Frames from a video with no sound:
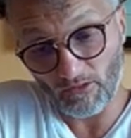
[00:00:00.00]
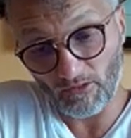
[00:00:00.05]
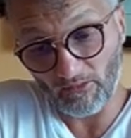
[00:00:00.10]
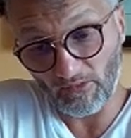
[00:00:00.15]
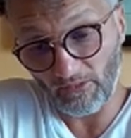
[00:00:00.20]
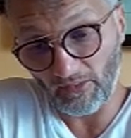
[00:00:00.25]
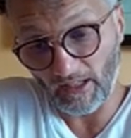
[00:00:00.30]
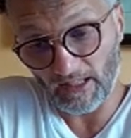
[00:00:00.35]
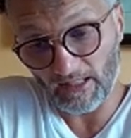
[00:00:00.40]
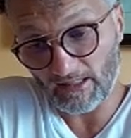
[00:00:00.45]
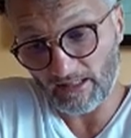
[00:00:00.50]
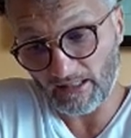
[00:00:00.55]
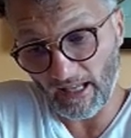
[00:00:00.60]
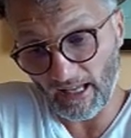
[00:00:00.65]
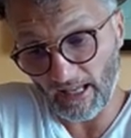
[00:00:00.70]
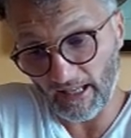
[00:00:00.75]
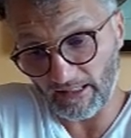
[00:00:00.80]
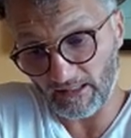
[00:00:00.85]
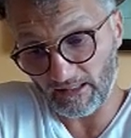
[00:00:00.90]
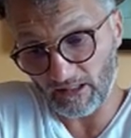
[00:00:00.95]
on things
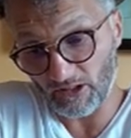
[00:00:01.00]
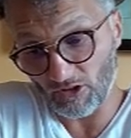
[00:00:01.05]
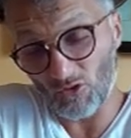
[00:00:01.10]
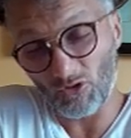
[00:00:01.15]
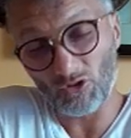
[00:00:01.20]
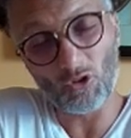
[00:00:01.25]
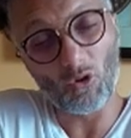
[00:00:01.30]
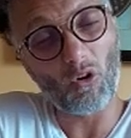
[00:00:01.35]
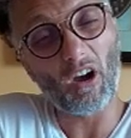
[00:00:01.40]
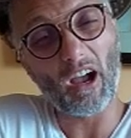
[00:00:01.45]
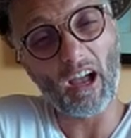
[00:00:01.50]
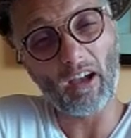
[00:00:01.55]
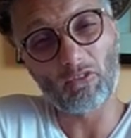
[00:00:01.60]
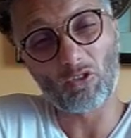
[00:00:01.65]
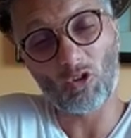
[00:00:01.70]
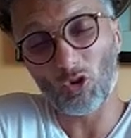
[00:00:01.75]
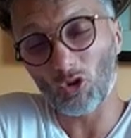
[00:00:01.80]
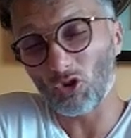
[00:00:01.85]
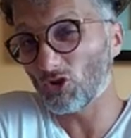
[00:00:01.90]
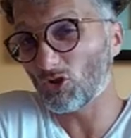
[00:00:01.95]
that you don't have
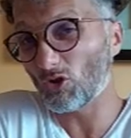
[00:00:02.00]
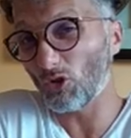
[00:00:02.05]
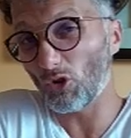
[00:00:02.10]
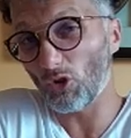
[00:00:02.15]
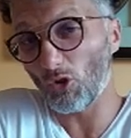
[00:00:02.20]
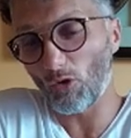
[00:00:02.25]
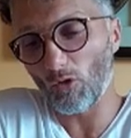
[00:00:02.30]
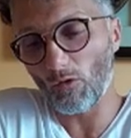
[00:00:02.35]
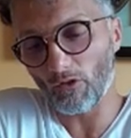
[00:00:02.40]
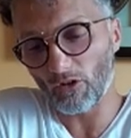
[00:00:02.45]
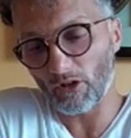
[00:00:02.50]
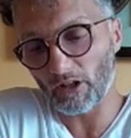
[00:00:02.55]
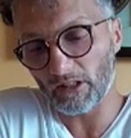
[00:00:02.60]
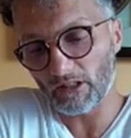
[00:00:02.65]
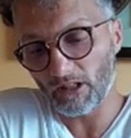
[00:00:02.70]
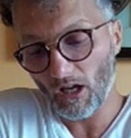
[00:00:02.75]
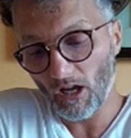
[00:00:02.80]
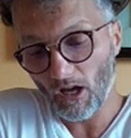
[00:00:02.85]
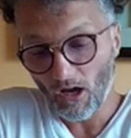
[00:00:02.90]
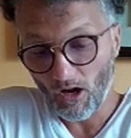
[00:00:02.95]
control over
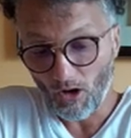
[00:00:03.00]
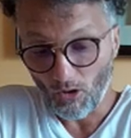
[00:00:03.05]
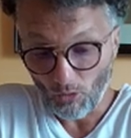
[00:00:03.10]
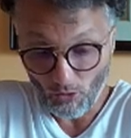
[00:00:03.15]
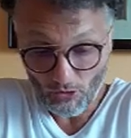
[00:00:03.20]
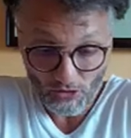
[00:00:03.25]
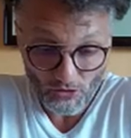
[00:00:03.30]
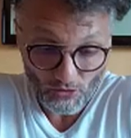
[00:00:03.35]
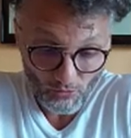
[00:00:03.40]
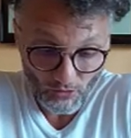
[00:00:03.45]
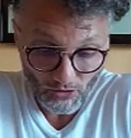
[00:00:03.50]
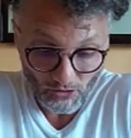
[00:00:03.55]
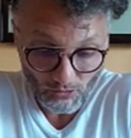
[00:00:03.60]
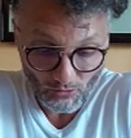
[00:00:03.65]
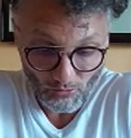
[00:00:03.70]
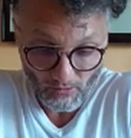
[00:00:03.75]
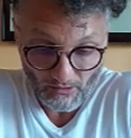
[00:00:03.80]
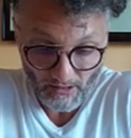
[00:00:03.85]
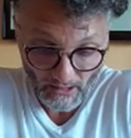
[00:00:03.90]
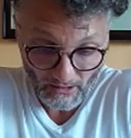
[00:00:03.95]
it? Or are you going
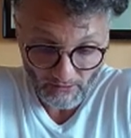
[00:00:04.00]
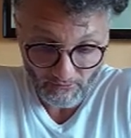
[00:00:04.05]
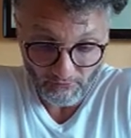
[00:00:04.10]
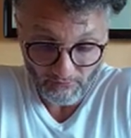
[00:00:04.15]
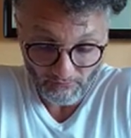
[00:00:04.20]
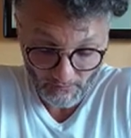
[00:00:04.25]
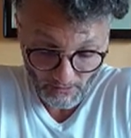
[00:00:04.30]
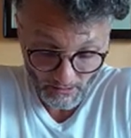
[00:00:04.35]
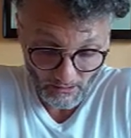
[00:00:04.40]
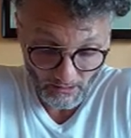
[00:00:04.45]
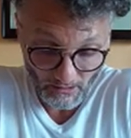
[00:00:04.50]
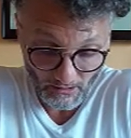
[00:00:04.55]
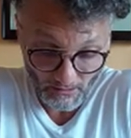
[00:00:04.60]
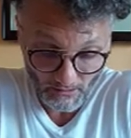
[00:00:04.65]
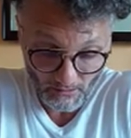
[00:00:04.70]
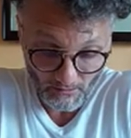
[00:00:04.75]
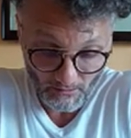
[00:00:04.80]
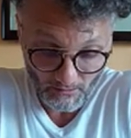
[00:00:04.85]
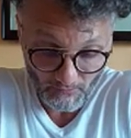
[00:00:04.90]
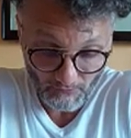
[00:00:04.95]
to get
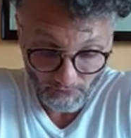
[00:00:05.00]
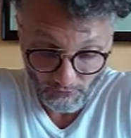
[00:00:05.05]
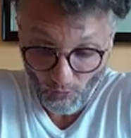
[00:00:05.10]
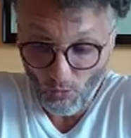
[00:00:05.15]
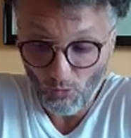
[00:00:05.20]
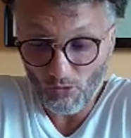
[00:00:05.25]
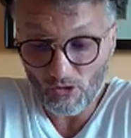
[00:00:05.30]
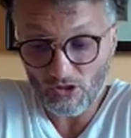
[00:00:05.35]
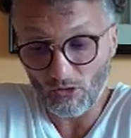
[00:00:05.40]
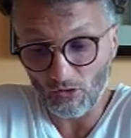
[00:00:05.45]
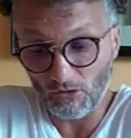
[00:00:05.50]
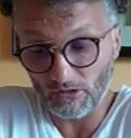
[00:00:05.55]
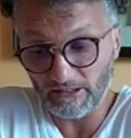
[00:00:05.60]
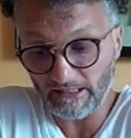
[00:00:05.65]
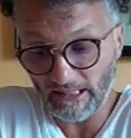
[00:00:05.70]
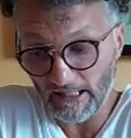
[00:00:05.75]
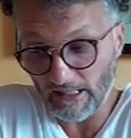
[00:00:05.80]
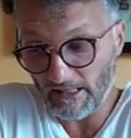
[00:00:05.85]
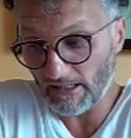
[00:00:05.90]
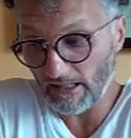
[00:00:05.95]
focus on
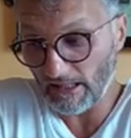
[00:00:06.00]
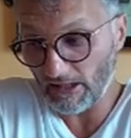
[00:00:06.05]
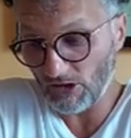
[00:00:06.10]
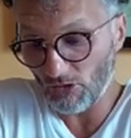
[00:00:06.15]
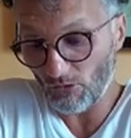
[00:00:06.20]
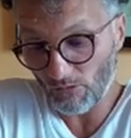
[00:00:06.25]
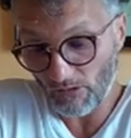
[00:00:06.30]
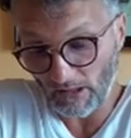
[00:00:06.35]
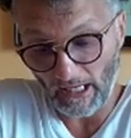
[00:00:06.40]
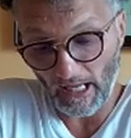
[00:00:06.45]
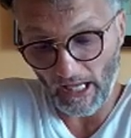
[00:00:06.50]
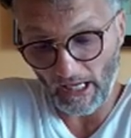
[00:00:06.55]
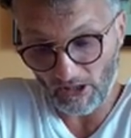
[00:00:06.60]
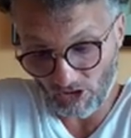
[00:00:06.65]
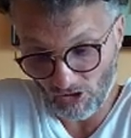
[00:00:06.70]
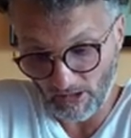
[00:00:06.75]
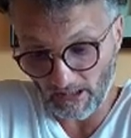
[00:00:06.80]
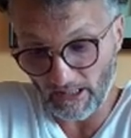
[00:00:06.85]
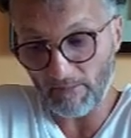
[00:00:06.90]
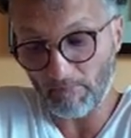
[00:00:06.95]
things that you can
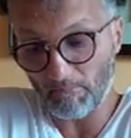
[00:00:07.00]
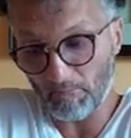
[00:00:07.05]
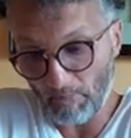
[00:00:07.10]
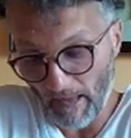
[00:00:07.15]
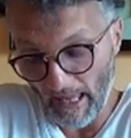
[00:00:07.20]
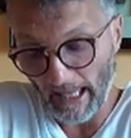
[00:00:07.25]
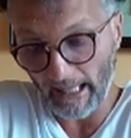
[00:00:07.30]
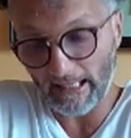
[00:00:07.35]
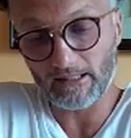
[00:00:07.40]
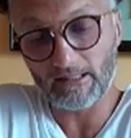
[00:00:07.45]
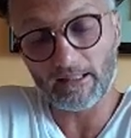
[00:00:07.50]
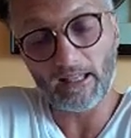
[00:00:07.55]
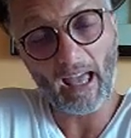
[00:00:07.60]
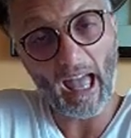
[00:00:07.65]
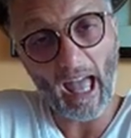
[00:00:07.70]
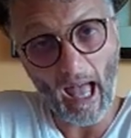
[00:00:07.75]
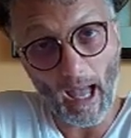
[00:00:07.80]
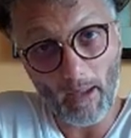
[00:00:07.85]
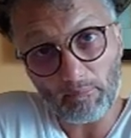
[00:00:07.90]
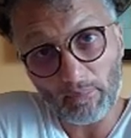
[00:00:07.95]
actually make
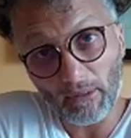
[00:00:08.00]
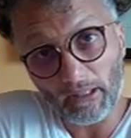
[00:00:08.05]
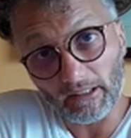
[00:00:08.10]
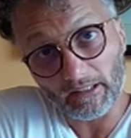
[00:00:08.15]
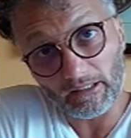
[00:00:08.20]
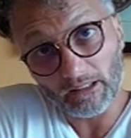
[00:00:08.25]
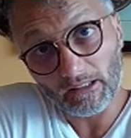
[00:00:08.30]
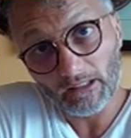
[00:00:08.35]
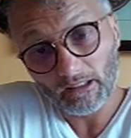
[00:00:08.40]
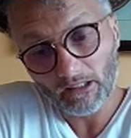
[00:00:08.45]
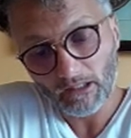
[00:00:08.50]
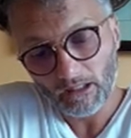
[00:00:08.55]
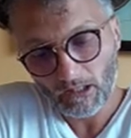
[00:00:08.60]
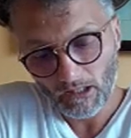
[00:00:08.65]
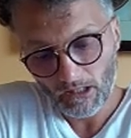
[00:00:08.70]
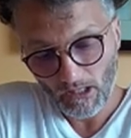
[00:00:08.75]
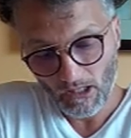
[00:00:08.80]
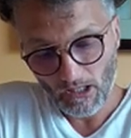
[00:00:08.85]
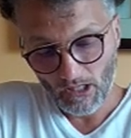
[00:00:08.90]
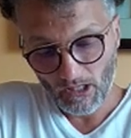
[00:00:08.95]
happen?
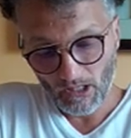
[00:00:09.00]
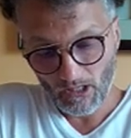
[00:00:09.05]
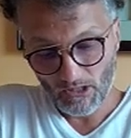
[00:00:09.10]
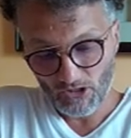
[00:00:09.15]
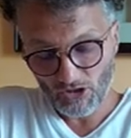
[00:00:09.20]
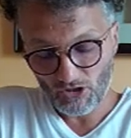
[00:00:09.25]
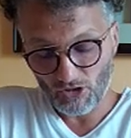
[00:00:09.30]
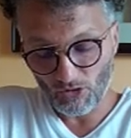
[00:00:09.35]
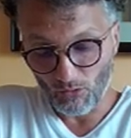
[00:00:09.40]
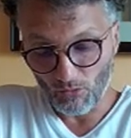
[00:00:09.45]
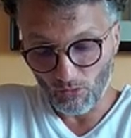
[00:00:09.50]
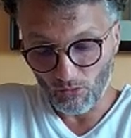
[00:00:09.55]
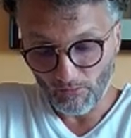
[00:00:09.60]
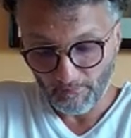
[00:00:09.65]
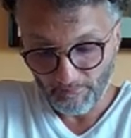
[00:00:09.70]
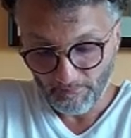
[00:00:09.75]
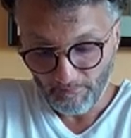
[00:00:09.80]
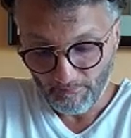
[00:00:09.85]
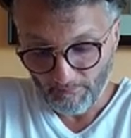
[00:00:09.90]
So